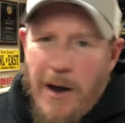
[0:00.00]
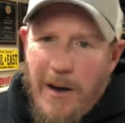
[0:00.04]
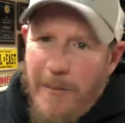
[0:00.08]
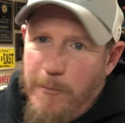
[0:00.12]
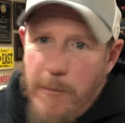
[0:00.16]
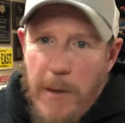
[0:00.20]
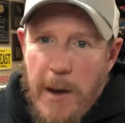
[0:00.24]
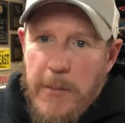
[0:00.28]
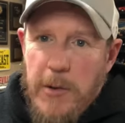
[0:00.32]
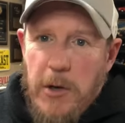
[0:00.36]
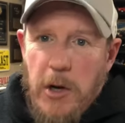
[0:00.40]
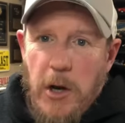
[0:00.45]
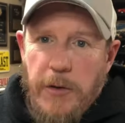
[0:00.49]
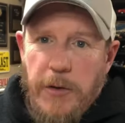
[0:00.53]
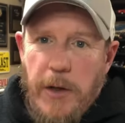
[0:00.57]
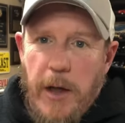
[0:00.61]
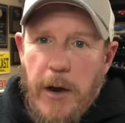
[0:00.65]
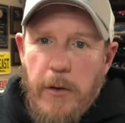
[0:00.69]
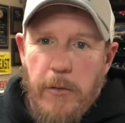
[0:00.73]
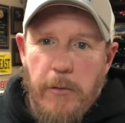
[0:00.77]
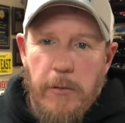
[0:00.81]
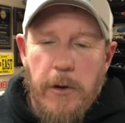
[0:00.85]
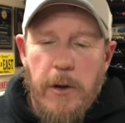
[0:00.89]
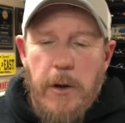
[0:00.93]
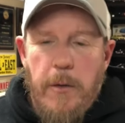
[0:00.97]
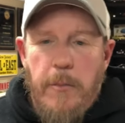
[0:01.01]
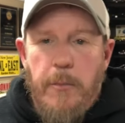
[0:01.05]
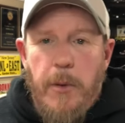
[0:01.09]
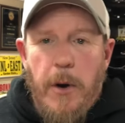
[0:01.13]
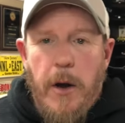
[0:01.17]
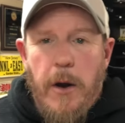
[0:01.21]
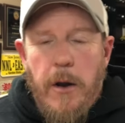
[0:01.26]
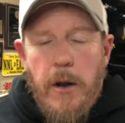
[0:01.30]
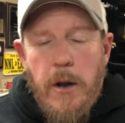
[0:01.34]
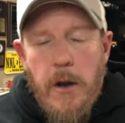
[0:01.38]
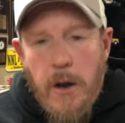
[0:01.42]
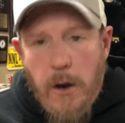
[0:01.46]
Maybe not that early,
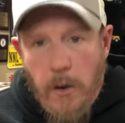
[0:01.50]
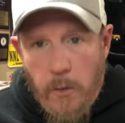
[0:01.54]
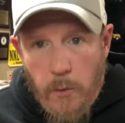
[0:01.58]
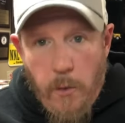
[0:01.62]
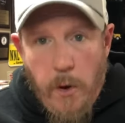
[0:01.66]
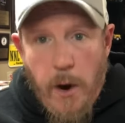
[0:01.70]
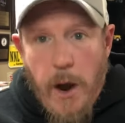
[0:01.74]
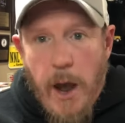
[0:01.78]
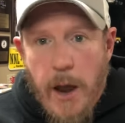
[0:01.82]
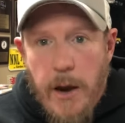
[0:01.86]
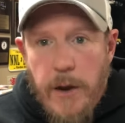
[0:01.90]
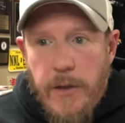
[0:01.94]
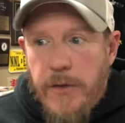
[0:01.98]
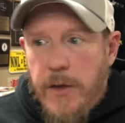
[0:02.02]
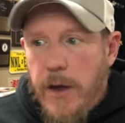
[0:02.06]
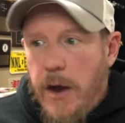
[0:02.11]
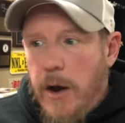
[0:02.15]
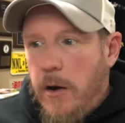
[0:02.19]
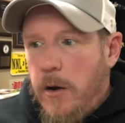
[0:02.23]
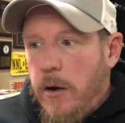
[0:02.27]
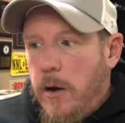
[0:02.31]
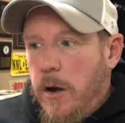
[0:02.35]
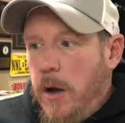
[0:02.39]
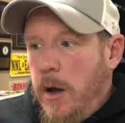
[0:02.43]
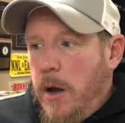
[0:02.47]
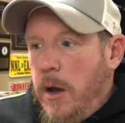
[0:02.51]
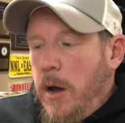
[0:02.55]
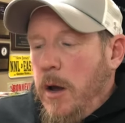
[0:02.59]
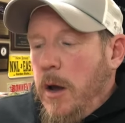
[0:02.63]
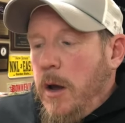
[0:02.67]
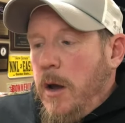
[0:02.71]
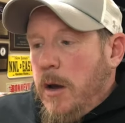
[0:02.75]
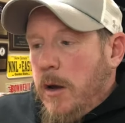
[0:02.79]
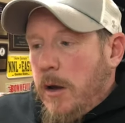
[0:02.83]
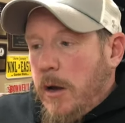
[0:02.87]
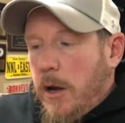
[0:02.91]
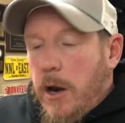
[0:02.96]
but we're headed there.
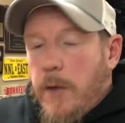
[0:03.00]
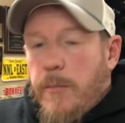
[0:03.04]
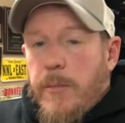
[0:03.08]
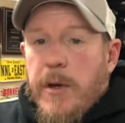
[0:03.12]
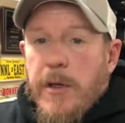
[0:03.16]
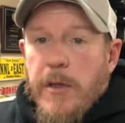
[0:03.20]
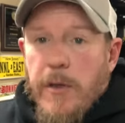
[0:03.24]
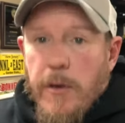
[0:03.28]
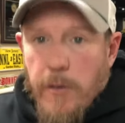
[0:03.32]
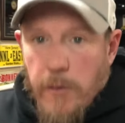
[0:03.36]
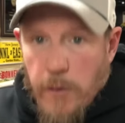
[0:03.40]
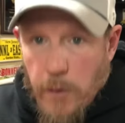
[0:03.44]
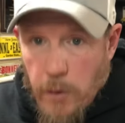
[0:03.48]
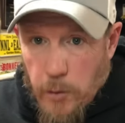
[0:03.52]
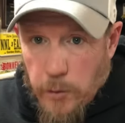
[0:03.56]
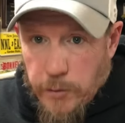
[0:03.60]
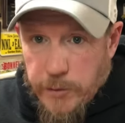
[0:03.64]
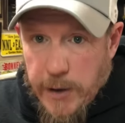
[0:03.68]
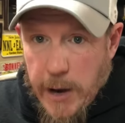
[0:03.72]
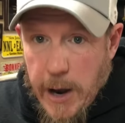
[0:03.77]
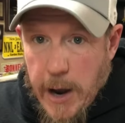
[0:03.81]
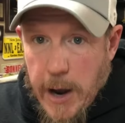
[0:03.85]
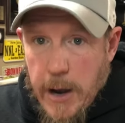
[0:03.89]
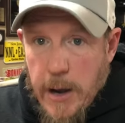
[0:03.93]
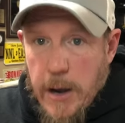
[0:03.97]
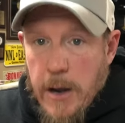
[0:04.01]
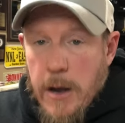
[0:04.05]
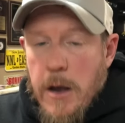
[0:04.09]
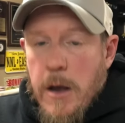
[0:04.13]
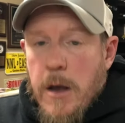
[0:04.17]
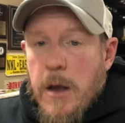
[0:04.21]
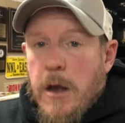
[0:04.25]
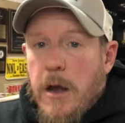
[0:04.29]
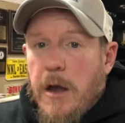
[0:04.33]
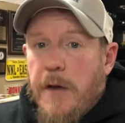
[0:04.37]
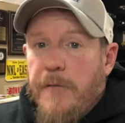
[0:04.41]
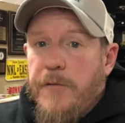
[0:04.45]
Going to be there the whole day.
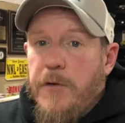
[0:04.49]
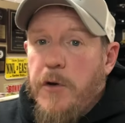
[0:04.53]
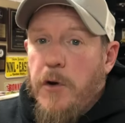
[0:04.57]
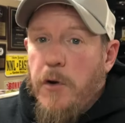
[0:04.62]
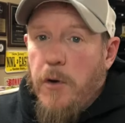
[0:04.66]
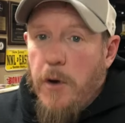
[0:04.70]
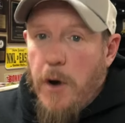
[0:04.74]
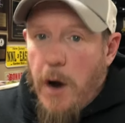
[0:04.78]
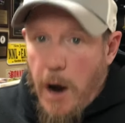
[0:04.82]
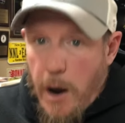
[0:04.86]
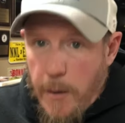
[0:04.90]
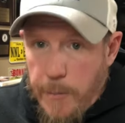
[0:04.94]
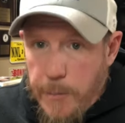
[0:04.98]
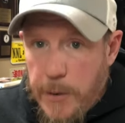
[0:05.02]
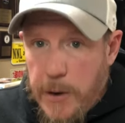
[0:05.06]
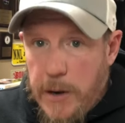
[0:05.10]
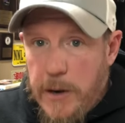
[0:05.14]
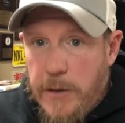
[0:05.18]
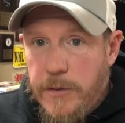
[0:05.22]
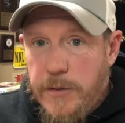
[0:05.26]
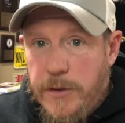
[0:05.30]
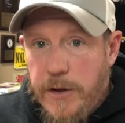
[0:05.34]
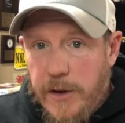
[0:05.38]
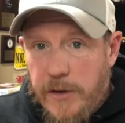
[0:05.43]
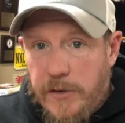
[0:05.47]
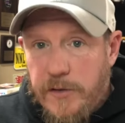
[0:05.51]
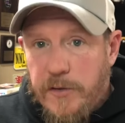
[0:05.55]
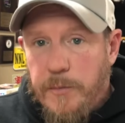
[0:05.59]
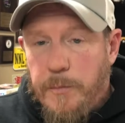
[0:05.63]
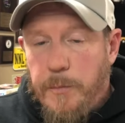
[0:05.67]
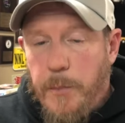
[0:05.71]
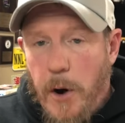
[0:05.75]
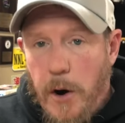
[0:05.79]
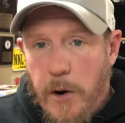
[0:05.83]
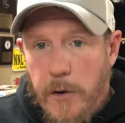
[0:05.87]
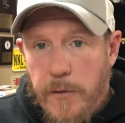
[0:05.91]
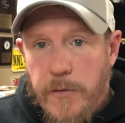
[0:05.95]
If you're up in this
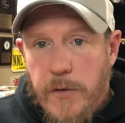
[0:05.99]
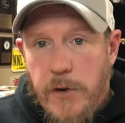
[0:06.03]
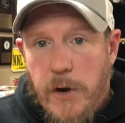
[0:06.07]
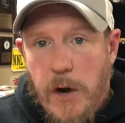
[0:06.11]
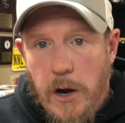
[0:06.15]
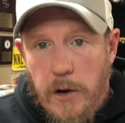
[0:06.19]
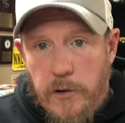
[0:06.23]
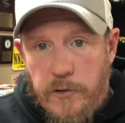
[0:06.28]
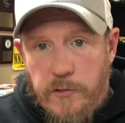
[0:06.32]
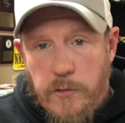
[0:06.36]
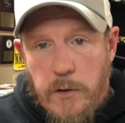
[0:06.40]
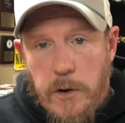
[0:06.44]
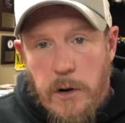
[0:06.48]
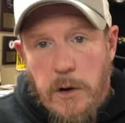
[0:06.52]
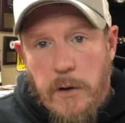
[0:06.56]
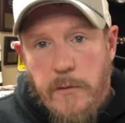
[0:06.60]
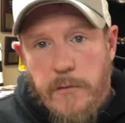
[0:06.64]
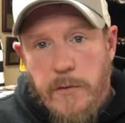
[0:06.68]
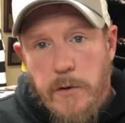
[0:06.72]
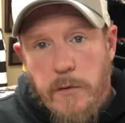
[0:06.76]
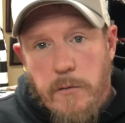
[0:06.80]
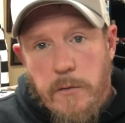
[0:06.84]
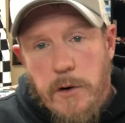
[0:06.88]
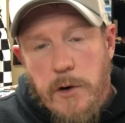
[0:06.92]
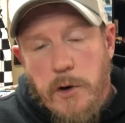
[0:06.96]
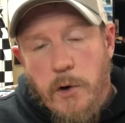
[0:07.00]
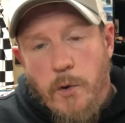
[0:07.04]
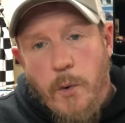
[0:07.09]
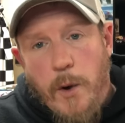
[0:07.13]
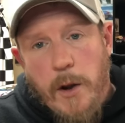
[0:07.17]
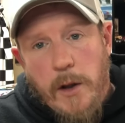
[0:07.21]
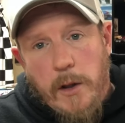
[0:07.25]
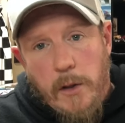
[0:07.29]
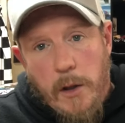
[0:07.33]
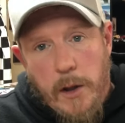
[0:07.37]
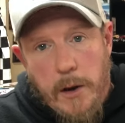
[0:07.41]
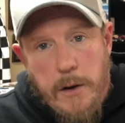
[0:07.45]
part of the country, if you're in New
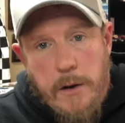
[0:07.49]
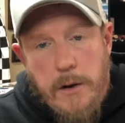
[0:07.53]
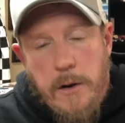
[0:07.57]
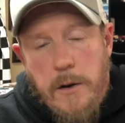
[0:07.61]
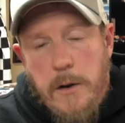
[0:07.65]
England,